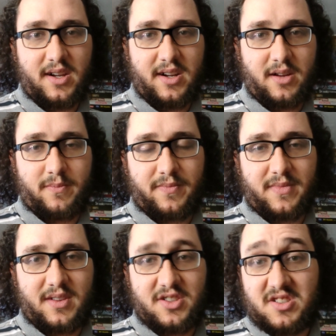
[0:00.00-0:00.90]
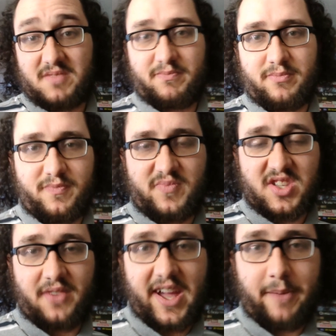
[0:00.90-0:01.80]
um, just
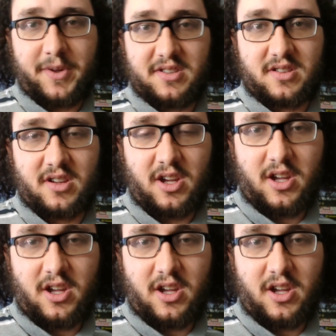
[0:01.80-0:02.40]
stuff happened.